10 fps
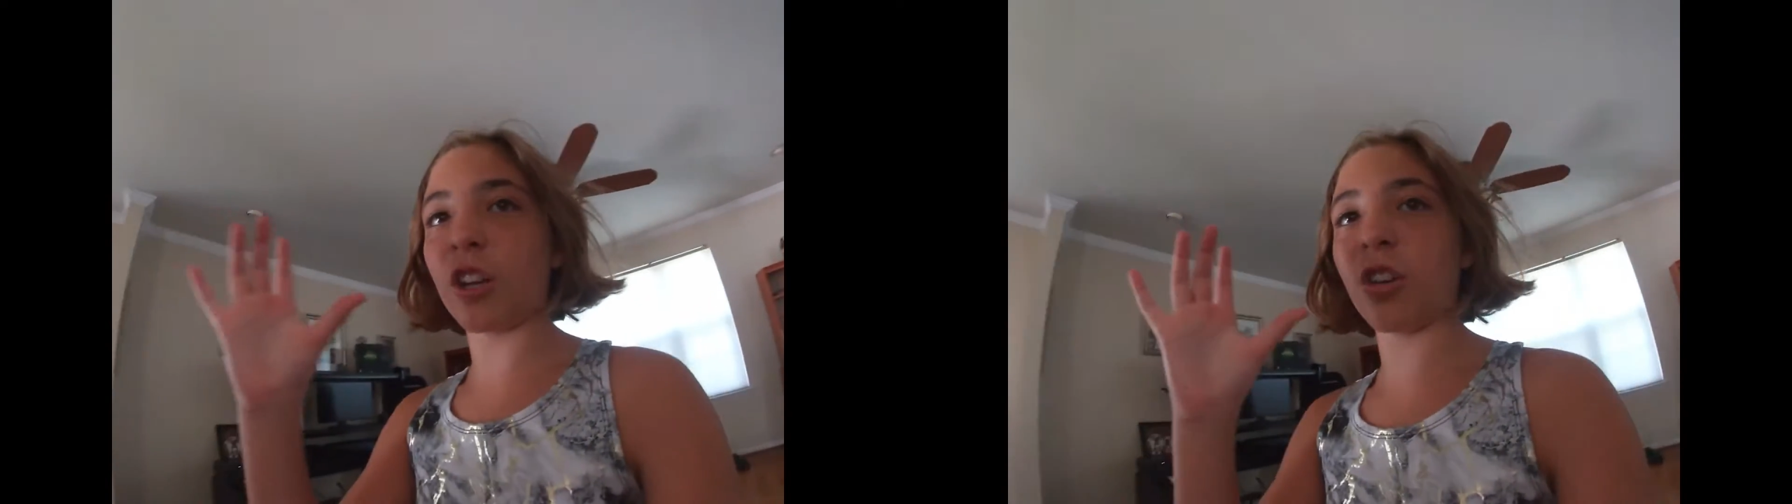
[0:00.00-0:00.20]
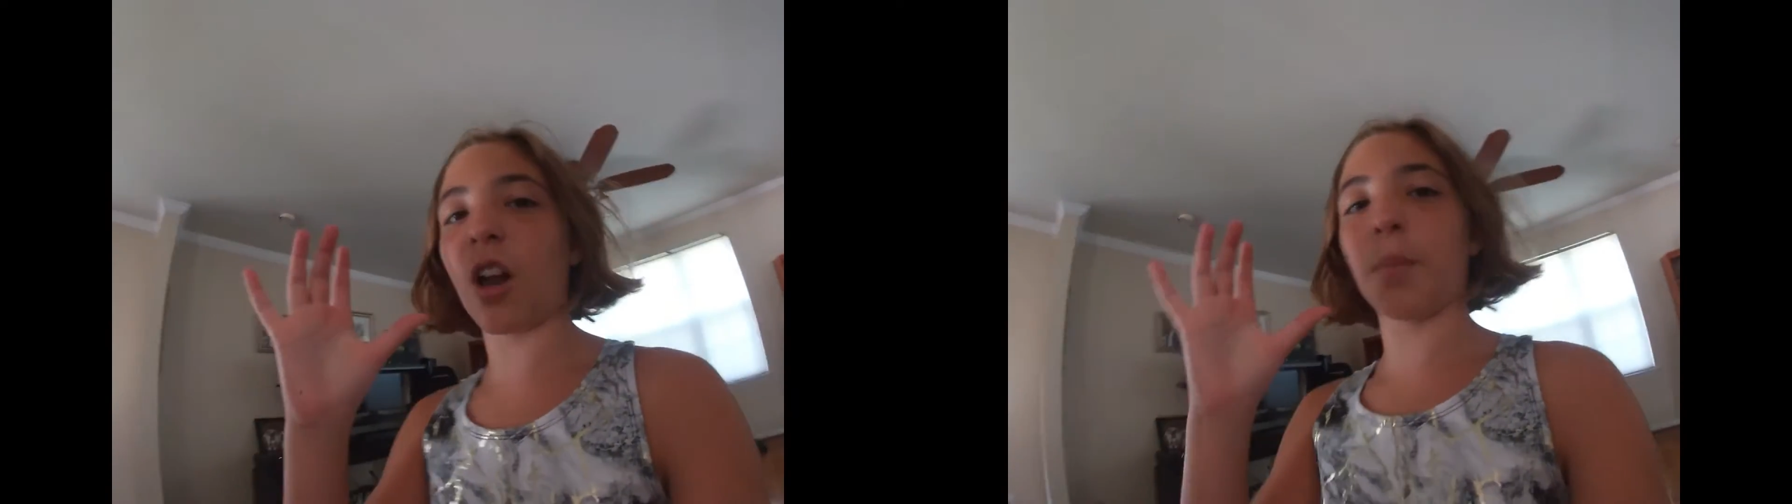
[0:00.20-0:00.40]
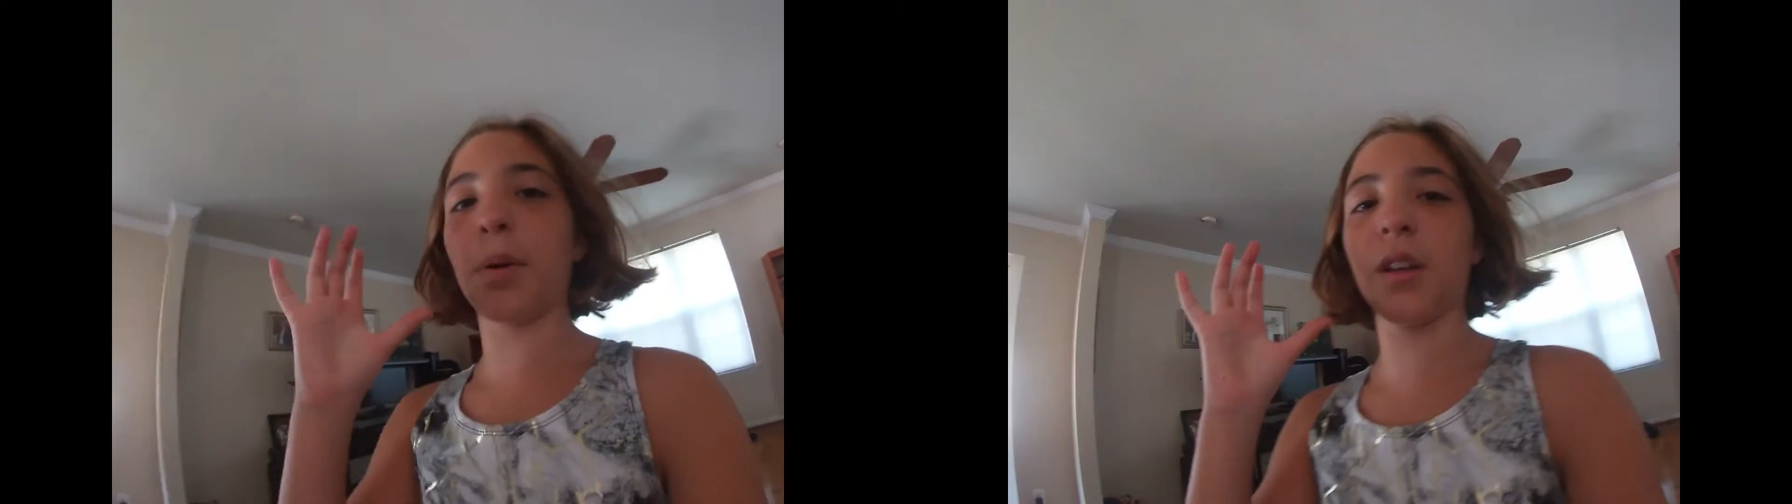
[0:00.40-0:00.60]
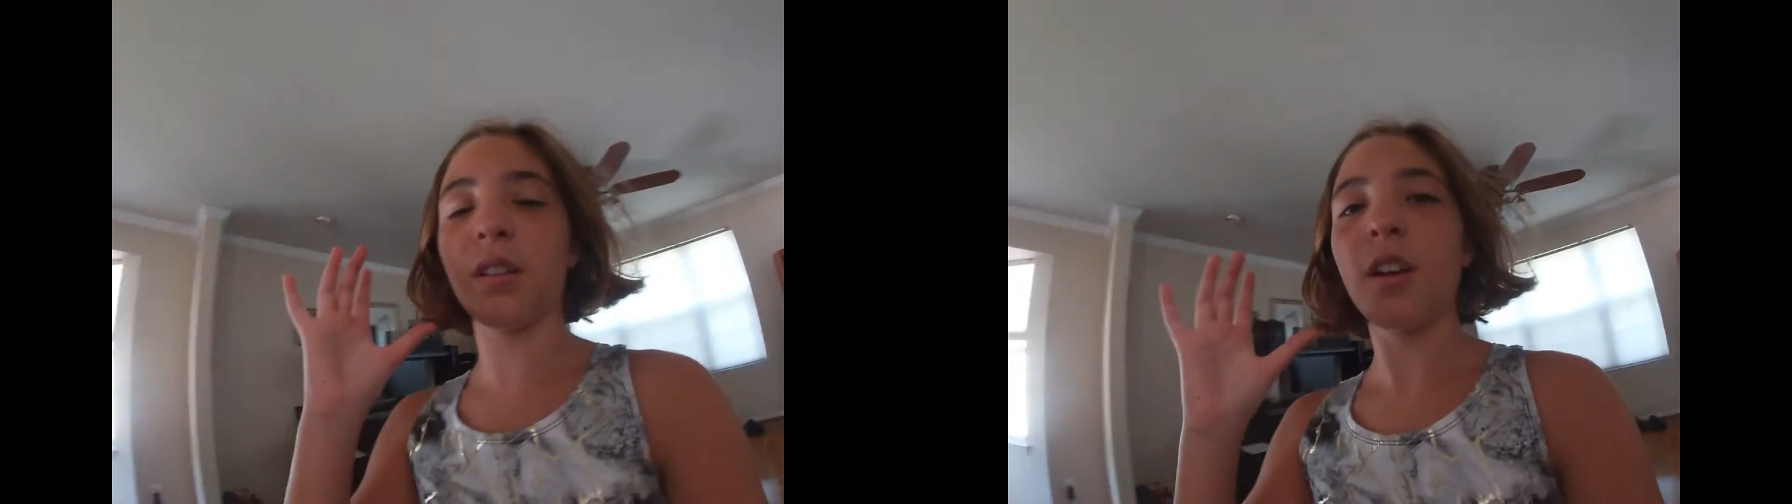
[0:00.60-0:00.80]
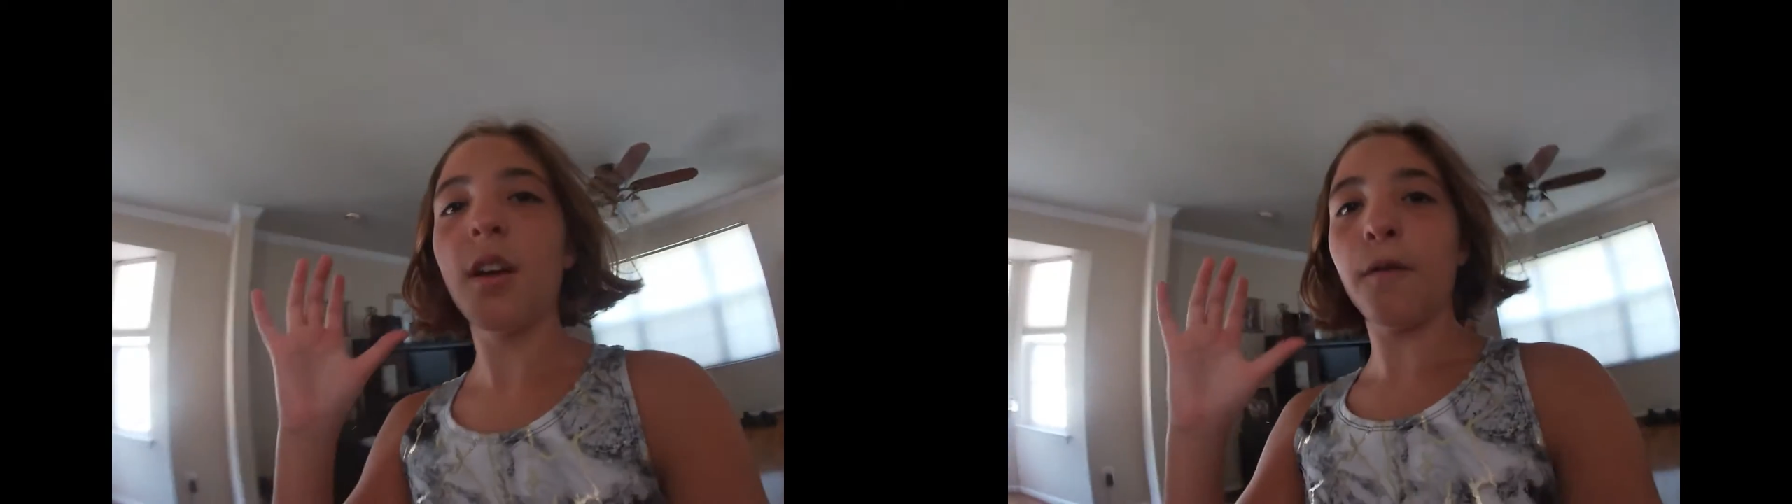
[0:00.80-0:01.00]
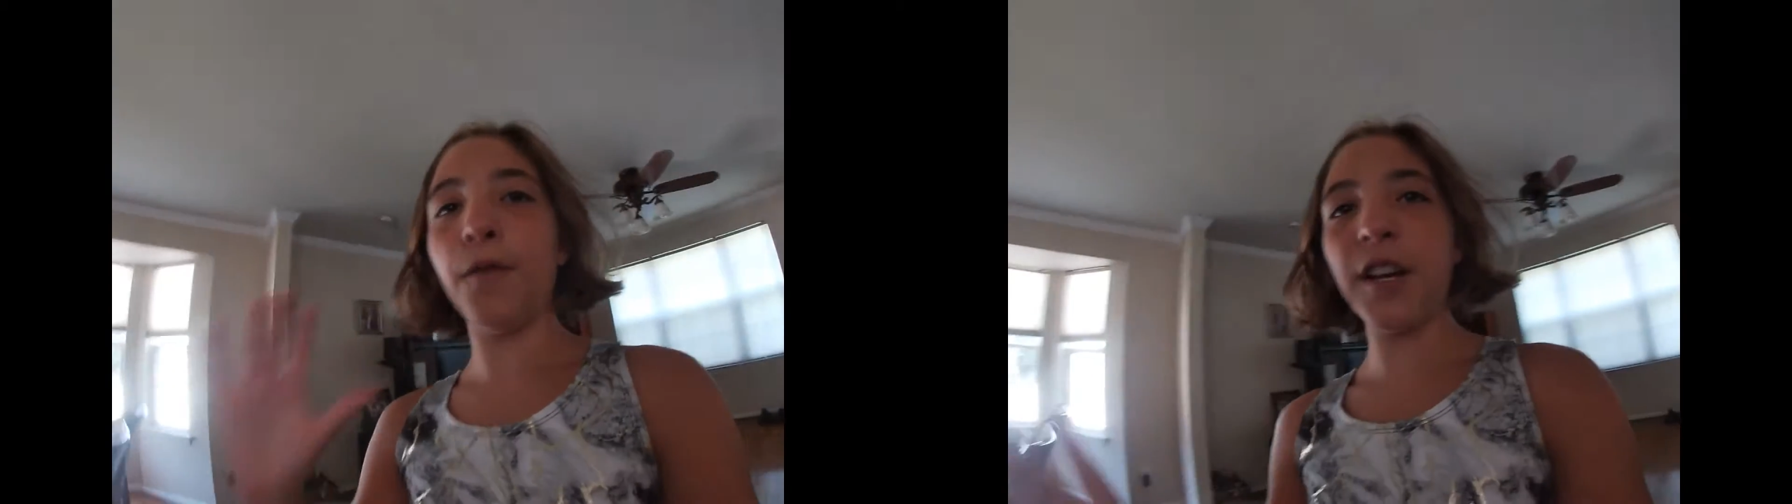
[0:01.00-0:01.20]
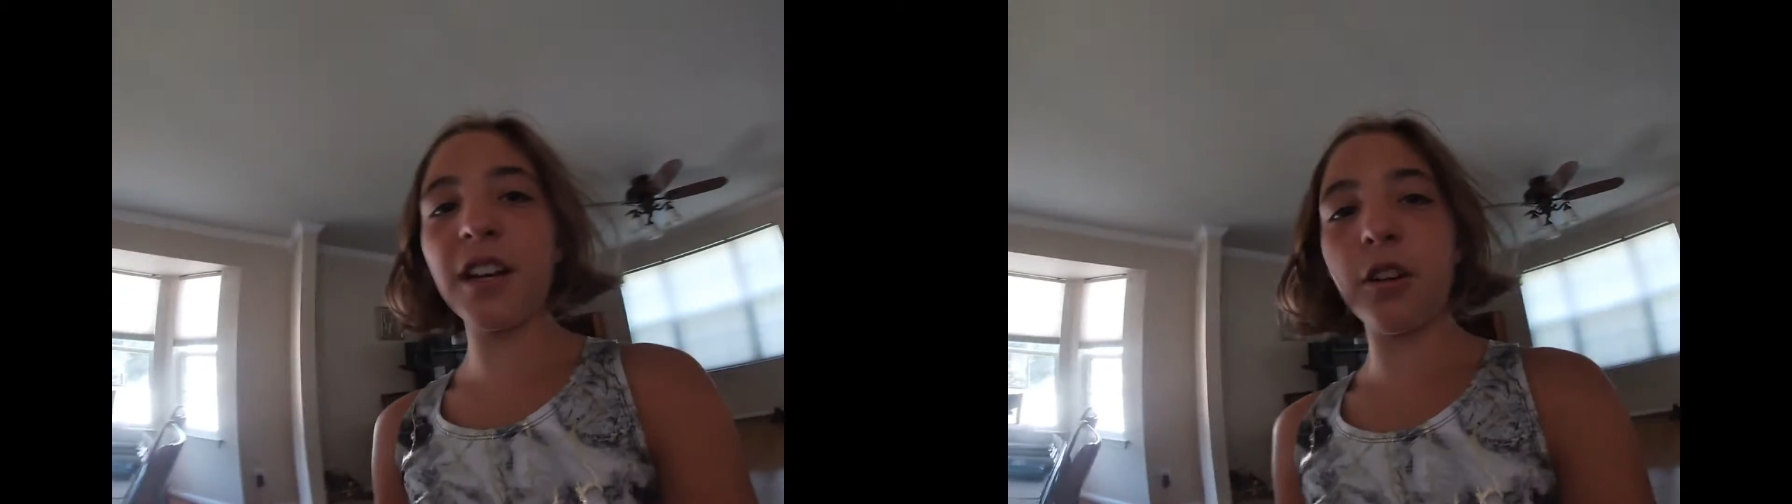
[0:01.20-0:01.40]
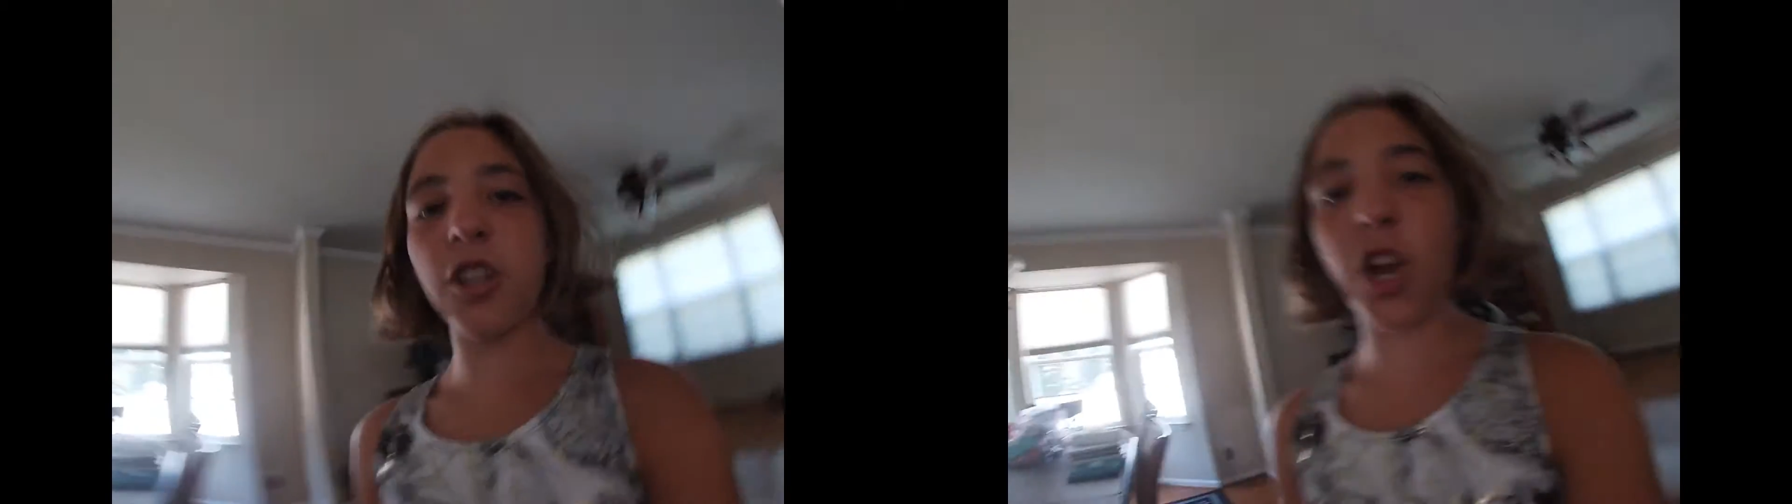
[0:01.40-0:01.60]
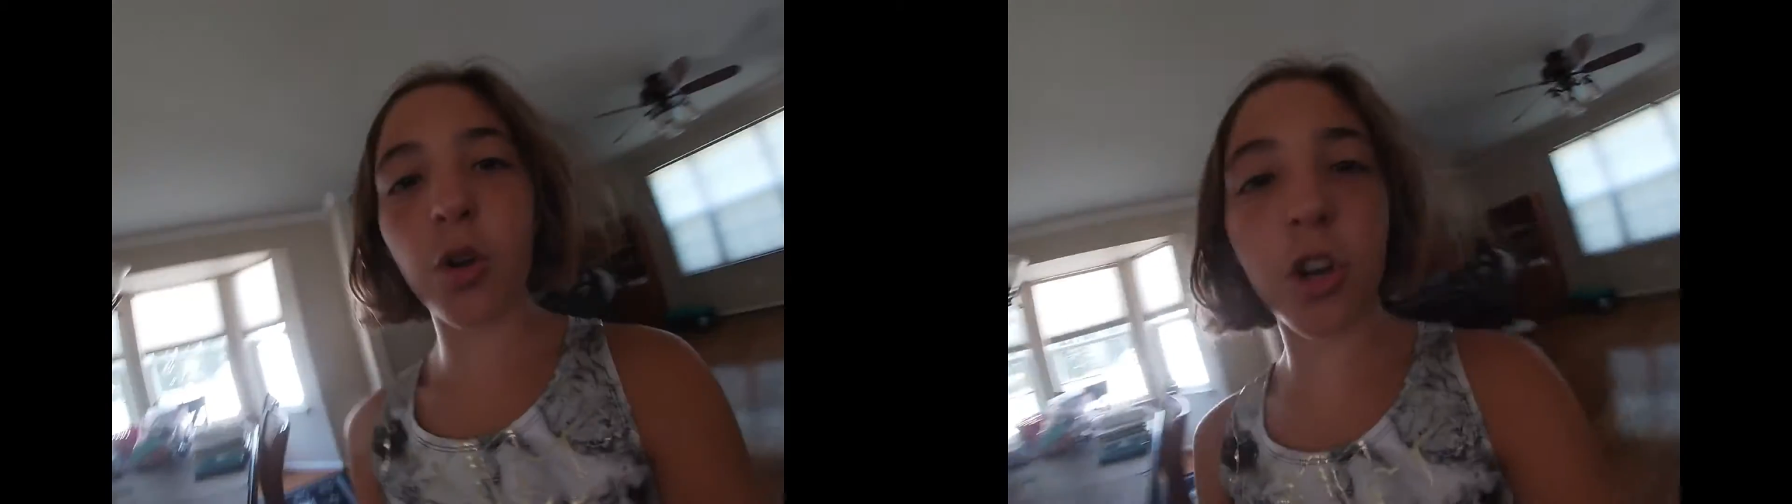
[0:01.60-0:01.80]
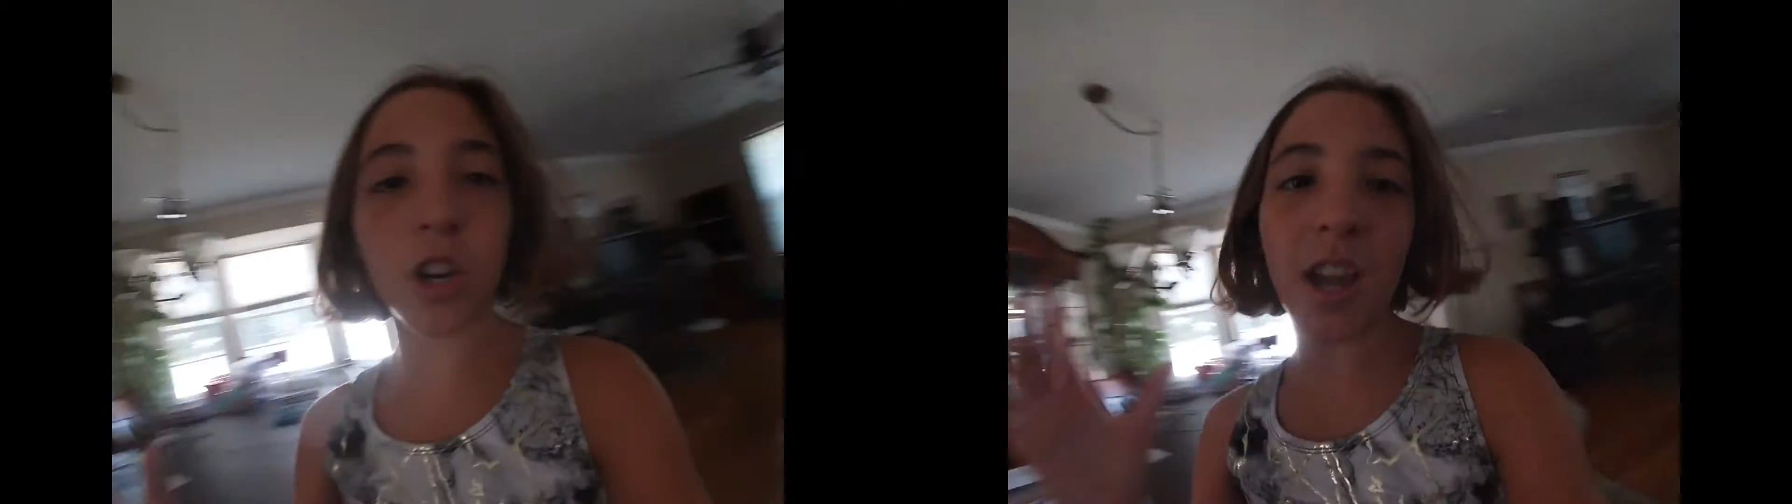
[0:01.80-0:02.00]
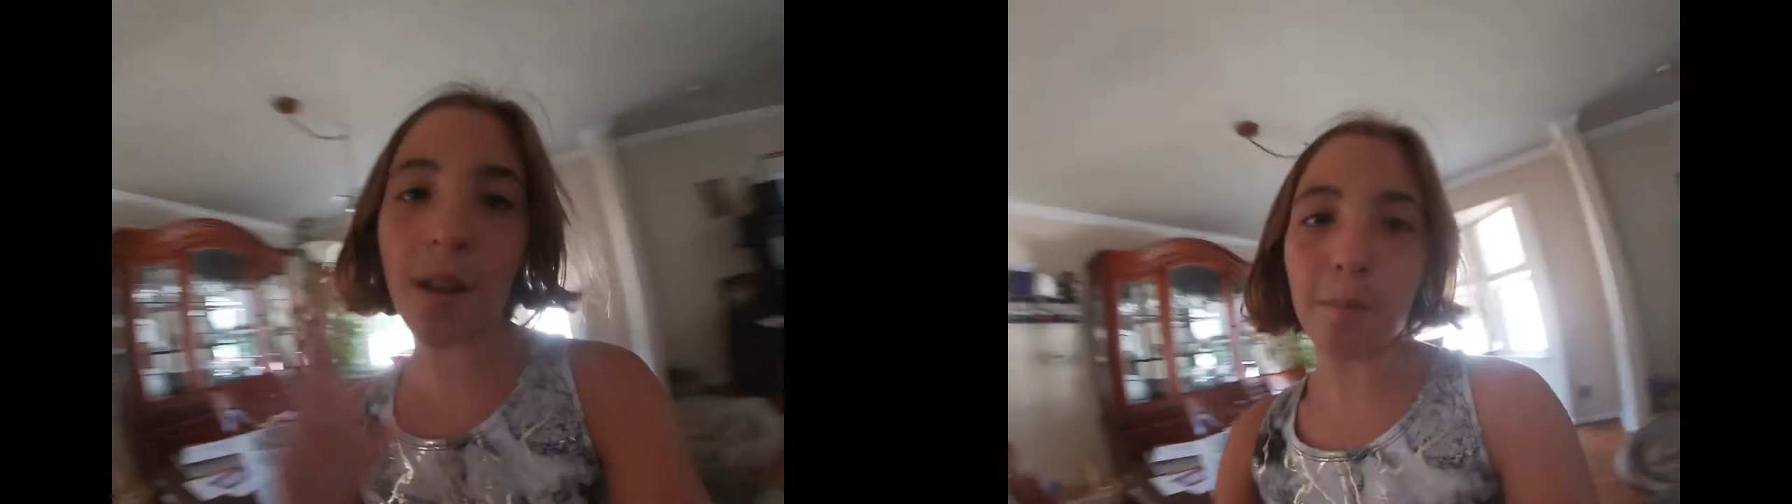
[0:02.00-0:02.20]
Then you gotta put vanilla yogurt